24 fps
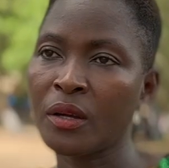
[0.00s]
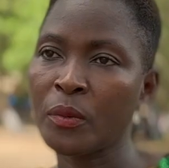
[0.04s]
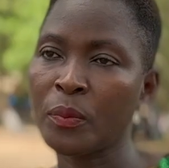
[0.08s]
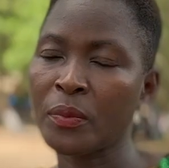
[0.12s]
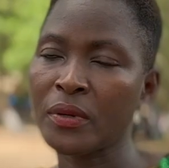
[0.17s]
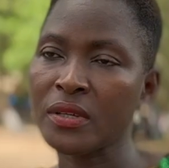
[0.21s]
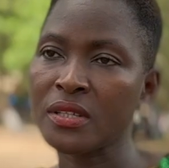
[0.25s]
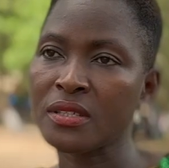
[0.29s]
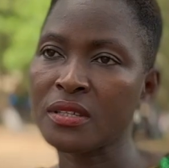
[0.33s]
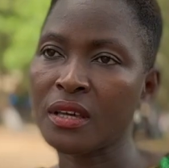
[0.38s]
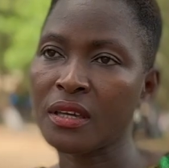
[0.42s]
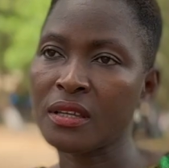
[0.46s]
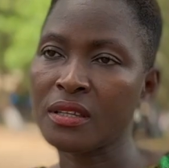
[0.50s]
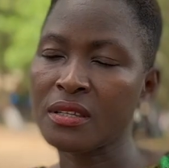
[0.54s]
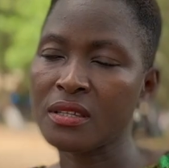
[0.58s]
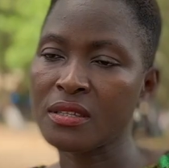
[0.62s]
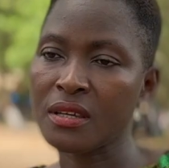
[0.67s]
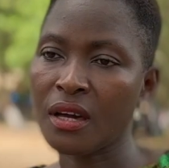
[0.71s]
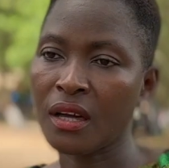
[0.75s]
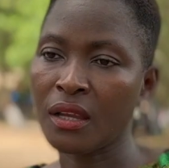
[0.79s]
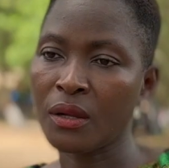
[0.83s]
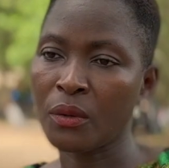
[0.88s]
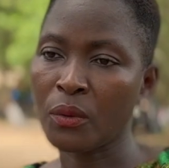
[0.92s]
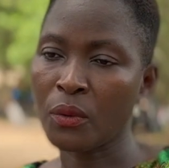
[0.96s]
represent
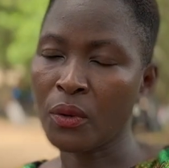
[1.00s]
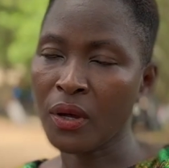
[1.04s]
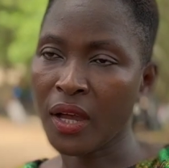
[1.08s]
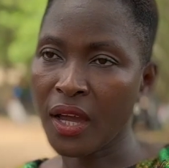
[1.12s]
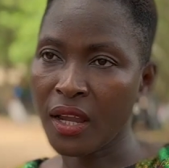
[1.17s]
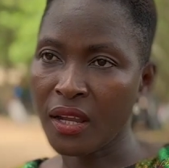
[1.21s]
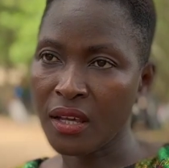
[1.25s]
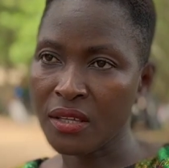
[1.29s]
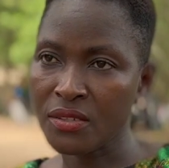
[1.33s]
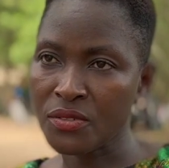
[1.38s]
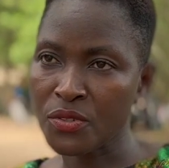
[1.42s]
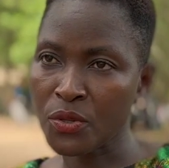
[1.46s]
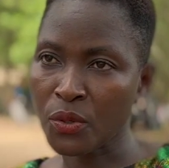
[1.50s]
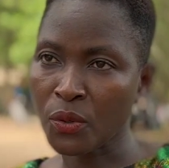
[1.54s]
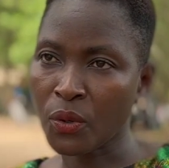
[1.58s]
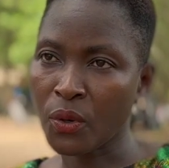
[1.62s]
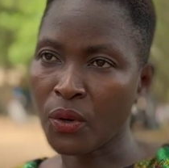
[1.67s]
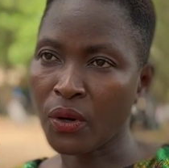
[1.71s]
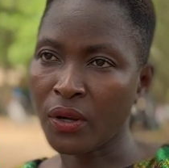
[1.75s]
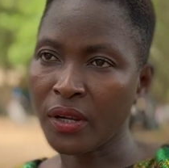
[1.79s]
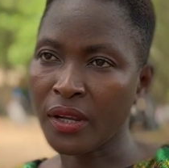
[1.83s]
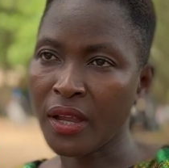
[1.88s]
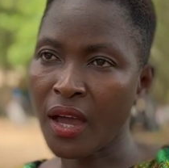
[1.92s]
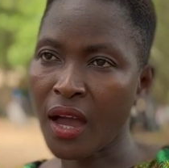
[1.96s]
an organization
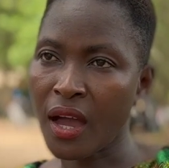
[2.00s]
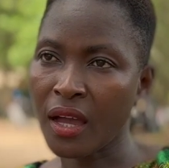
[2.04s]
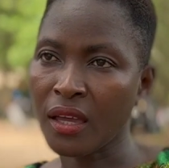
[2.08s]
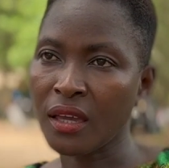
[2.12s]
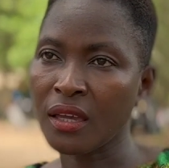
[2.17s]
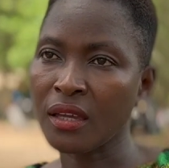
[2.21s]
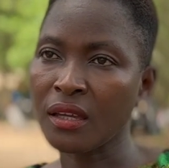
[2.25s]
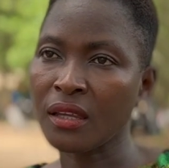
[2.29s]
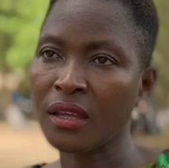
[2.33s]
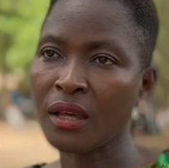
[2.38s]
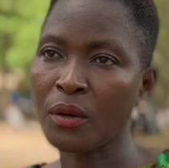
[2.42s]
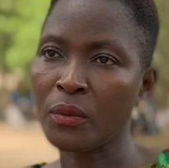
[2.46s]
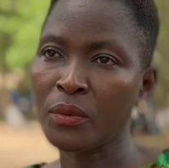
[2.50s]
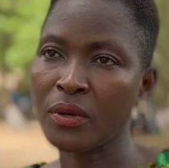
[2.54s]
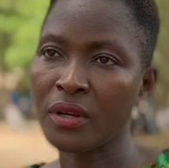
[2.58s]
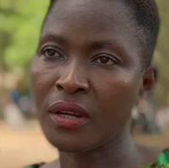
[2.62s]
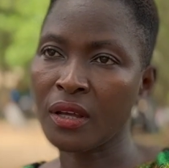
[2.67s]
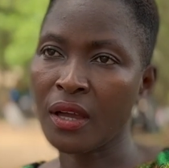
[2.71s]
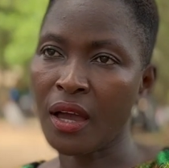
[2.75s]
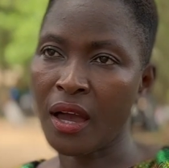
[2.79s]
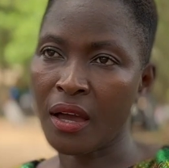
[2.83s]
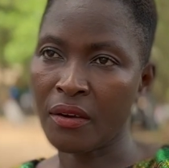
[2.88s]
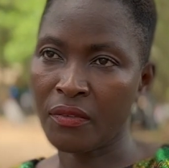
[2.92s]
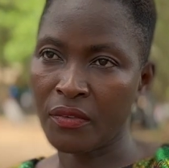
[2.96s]
called Haki
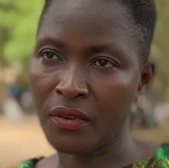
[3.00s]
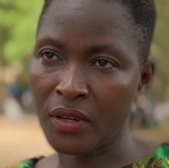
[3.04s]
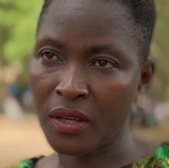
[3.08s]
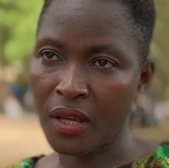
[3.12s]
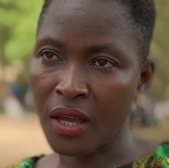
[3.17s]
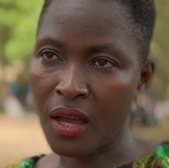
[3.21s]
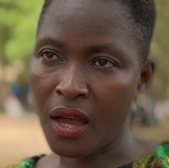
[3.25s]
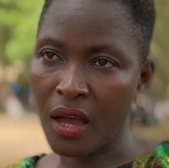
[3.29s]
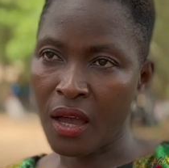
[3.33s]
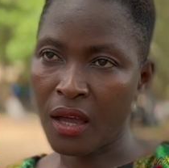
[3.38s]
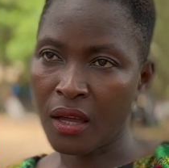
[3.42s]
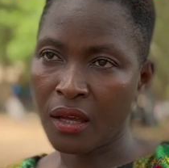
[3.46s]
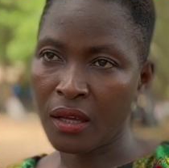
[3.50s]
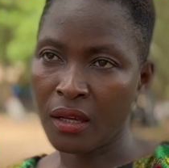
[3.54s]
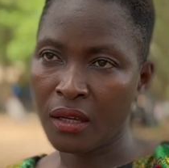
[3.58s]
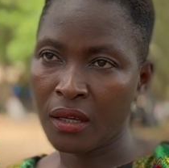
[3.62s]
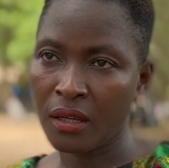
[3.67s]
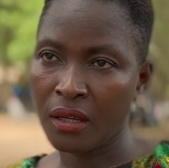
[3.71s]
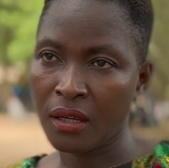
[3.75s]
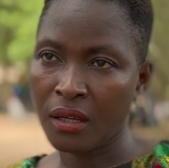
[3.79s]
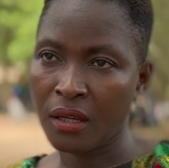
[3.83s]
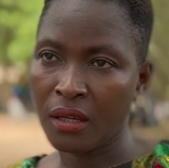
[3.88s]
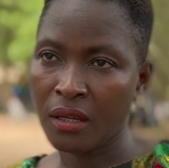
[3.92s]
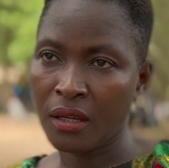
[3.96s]
Inawiri Africa.
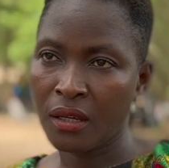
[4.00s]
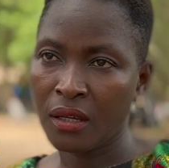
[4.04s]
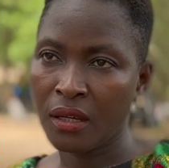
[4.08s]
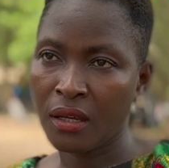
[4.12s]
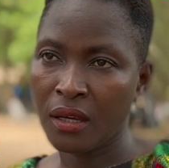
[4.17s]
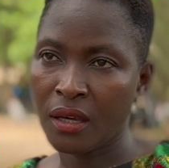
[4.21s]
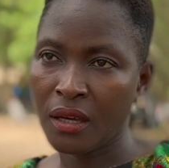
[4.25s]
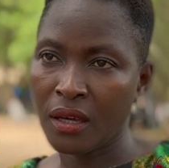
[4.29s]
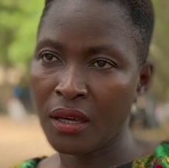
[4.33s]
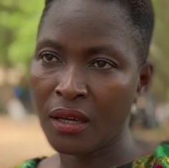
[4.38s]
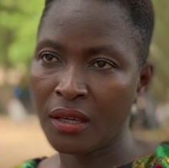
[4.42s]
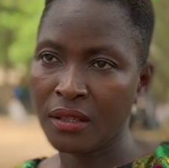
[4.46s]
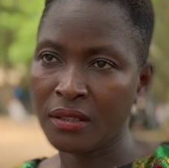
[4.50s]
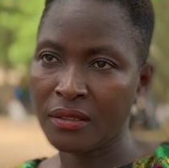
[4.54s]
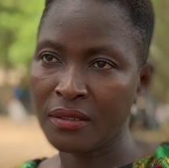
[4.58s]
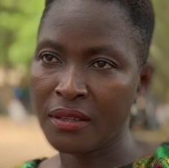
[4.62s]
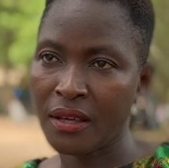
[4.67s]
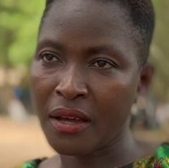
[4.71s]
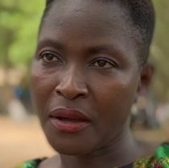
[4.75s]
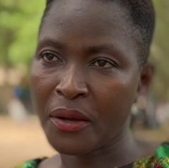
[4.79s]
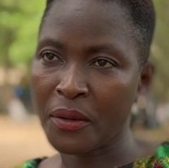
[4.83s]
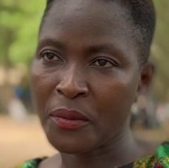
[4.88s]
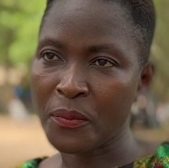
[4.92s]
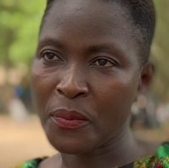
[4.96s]
And
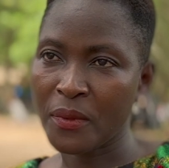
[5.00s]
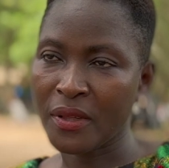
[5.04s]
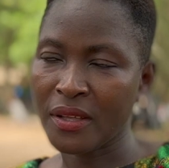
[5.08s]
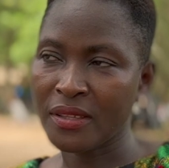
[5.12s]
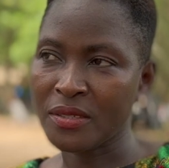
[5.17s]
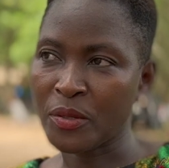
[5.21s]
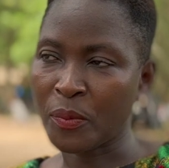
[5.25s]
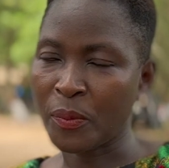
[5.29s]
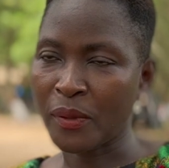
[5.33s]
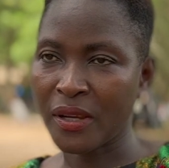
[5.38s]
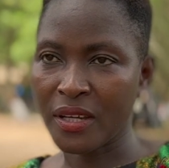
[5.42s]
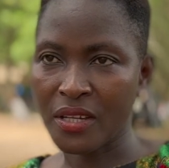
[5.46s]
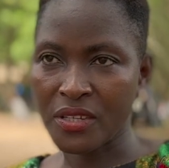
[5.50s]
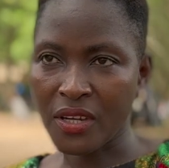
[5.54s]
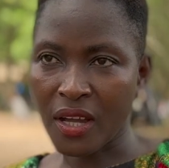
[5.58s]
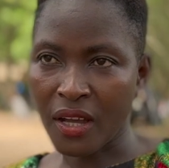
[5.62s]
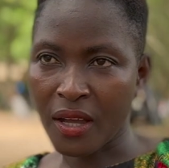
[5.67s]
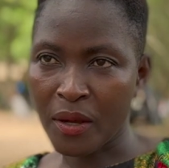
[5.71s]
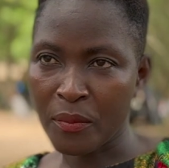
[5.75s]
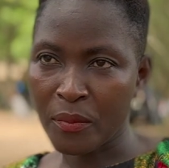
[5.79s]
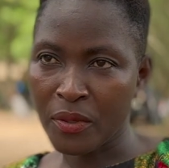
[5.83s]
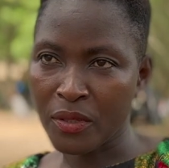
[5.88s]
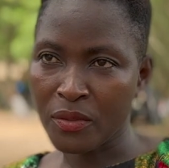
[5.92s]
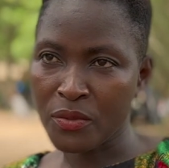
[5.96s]
uh, it's a pleasure
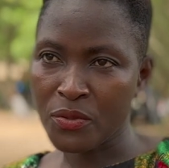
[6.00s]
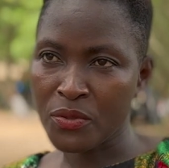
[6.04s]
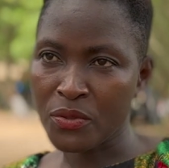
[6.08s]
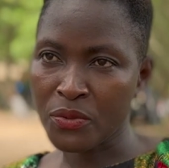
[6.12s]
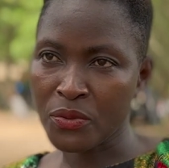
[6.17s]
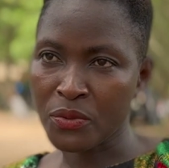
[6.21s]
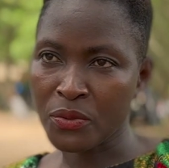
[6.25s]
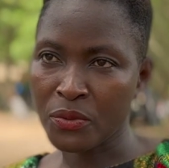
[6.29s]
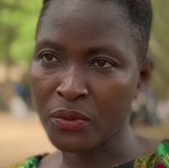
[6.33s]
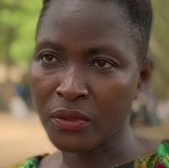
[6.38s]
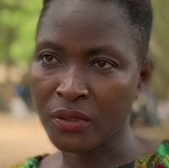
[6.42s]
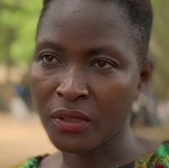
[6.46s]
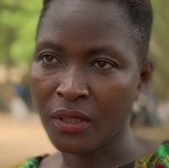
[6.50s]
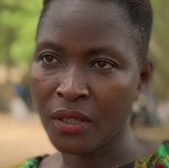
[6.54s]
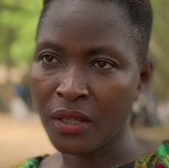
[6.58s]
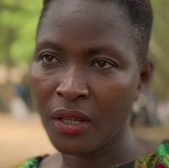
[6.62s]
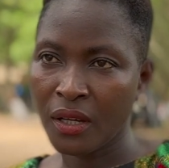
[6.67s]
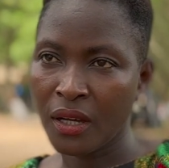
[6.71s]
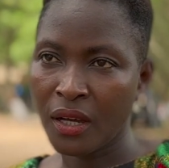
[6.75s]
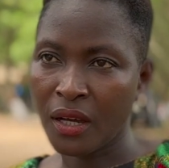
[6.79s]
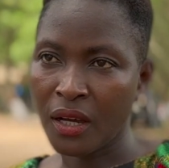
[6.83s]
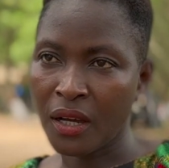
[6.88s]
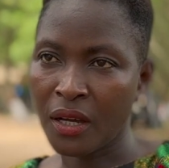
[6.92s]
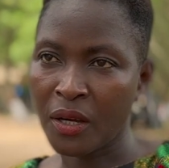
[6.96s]
coming to
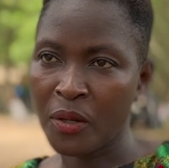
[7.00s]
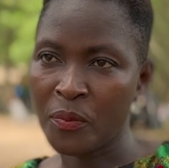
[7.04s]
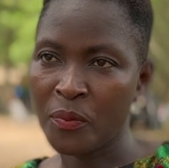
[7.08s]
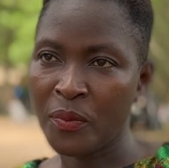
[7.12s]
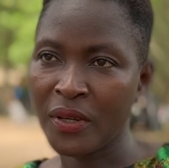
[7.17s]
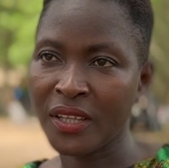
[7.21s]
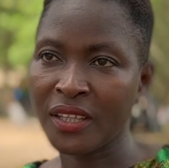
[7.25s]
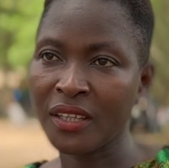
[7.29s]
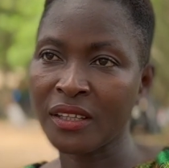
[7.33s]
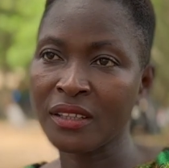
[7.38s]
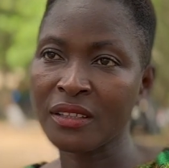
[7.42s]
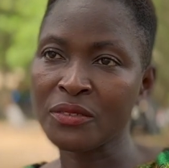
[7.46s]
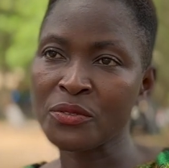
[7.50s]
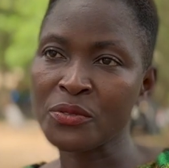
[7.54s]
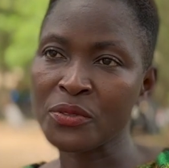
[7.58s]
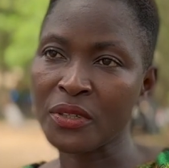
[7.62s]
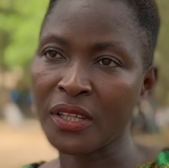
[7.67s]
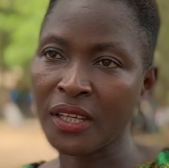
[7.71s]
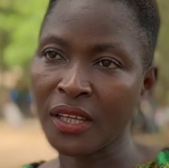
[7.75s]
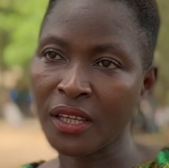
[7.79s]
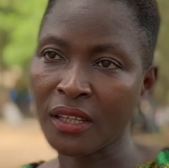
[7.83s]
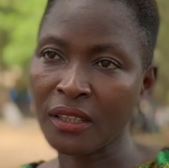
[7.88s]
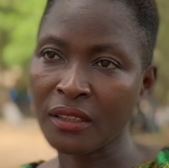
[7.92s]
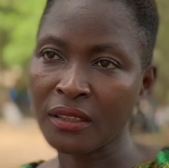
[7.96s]
uh, Benin
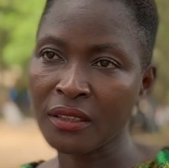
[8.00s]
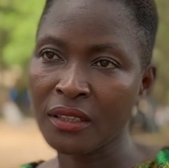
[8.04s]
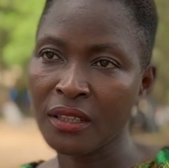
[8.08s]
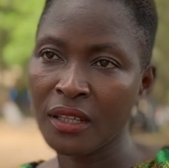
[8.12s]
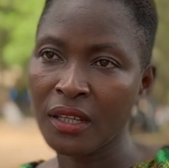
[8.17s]
today,